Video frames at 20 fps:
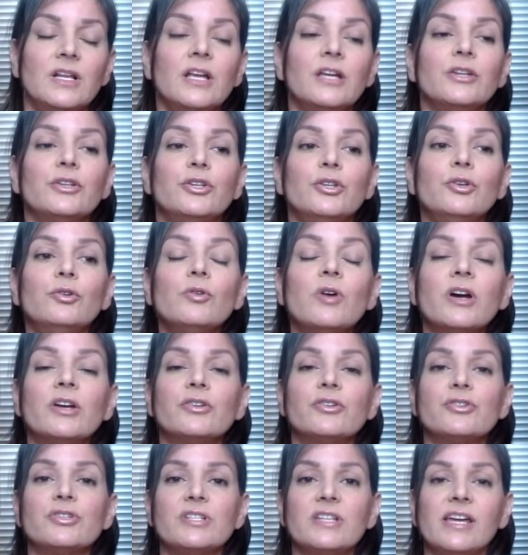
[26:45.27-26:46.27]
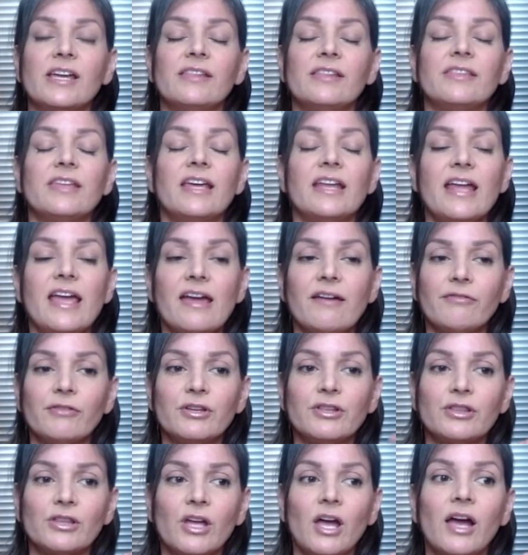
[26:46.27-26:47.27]
You understand that every
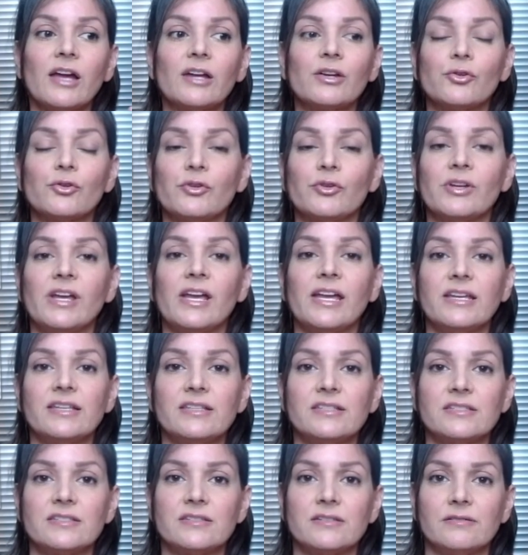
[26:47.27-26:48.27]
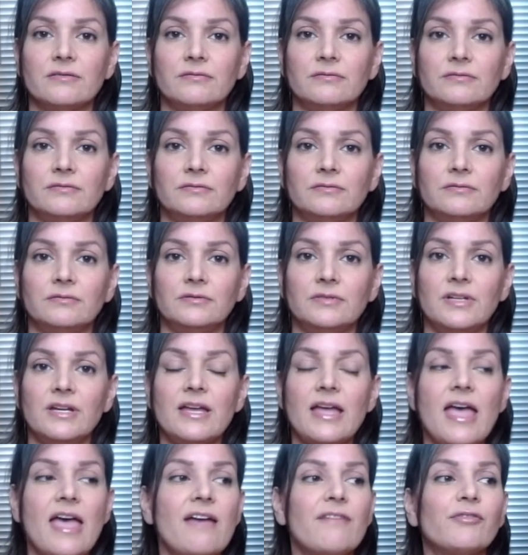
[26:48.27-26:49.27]
thought creates,
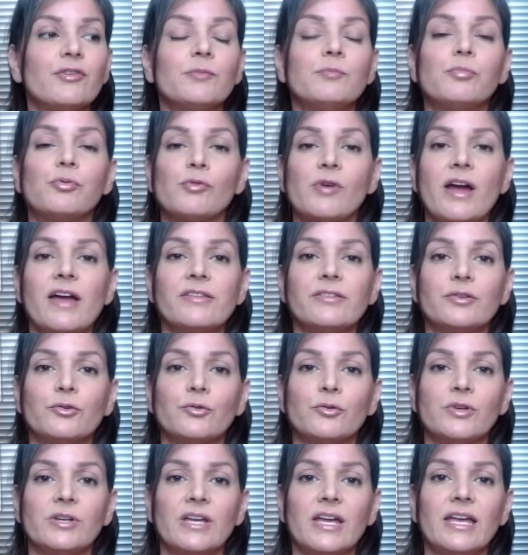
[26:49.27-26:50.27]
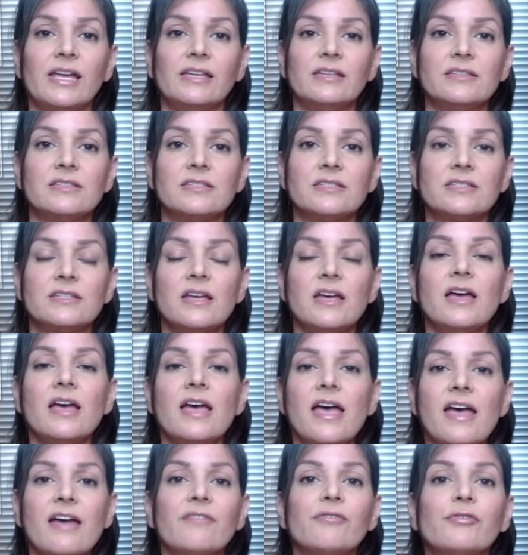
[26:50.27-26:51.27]
every breath creates,
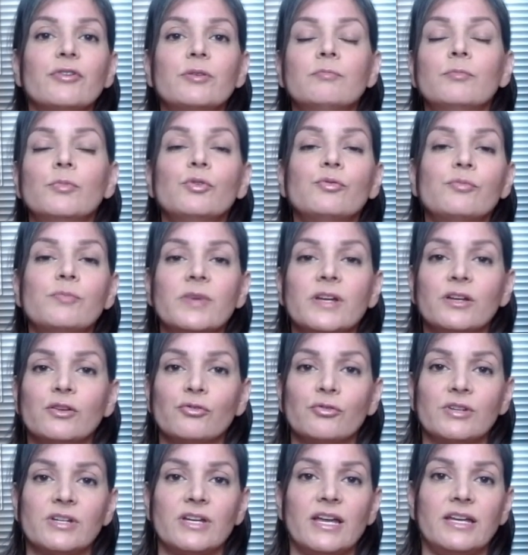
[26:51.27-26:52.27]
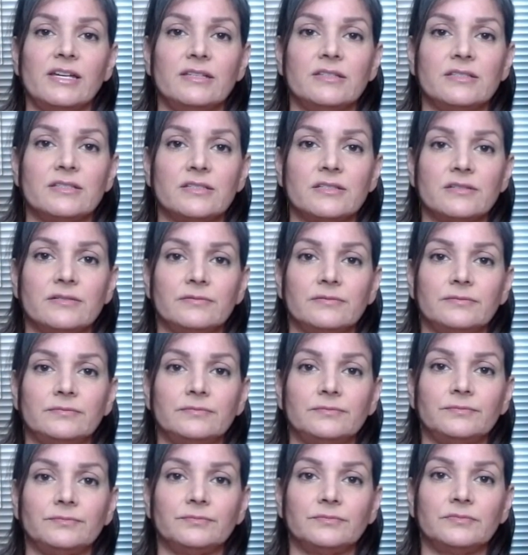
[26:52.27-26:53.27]
every movement creates,
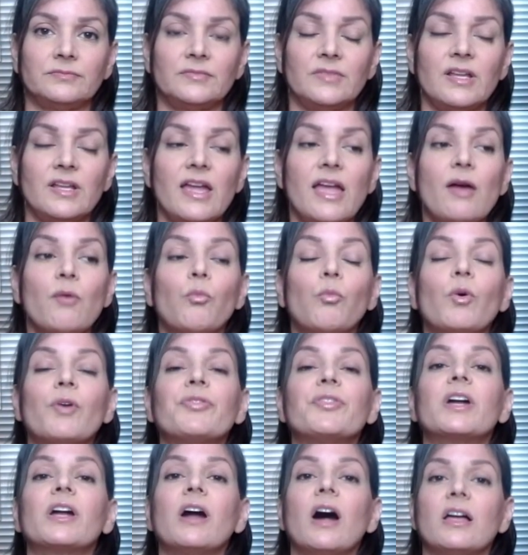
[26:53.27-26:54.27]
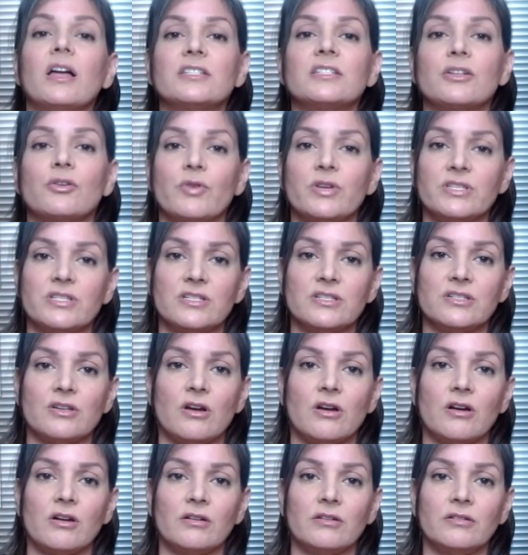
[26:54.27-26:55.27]
and what the consequences
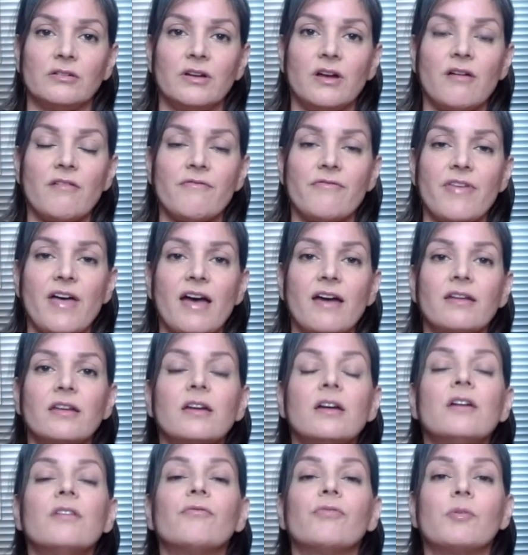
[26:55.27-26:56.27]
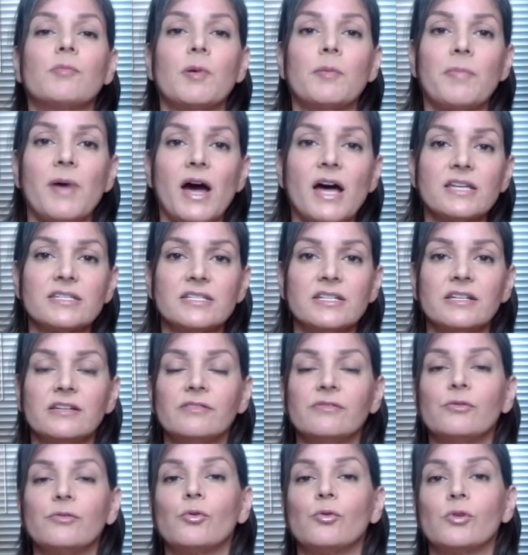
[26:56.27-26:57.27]
are of that, from a
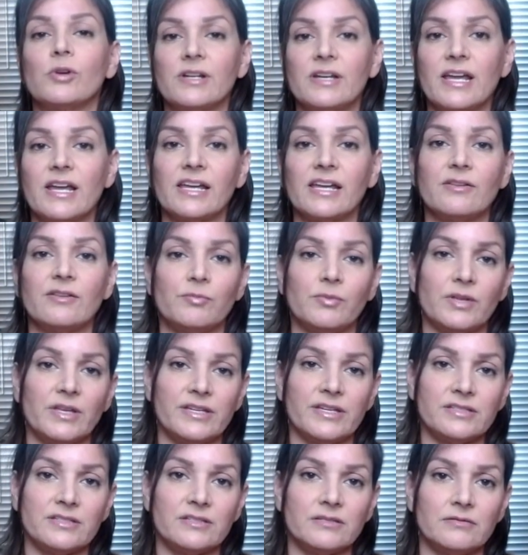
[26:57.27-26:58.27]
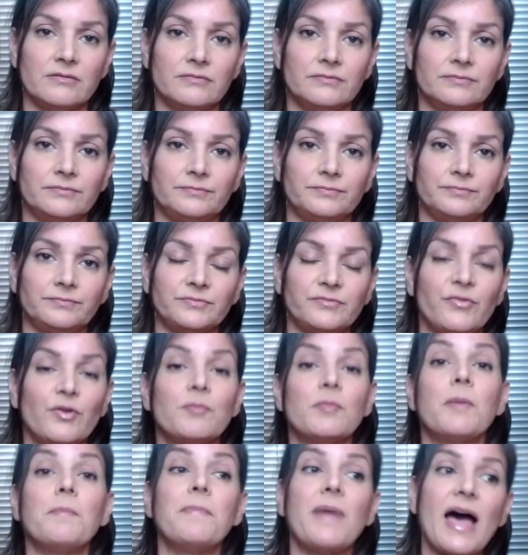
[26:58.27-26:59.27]
positive or a negative place,
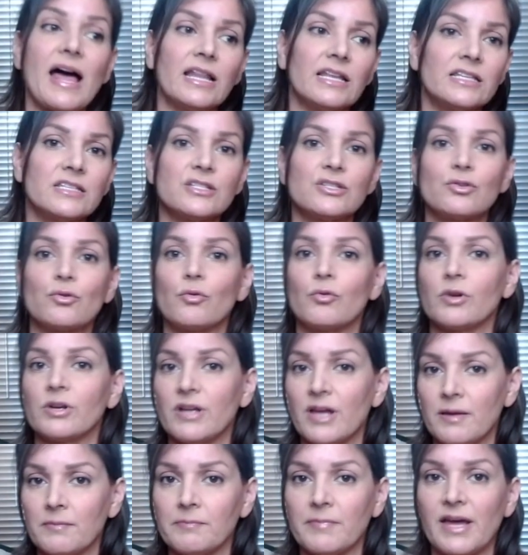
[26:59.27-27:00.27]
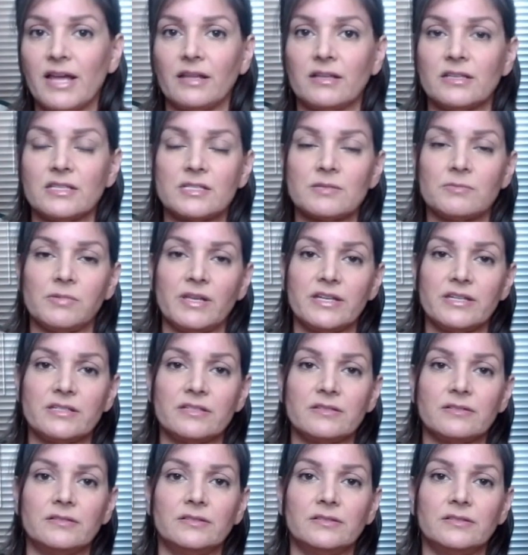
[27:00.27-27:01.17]
from a balanced or an unbalanced place.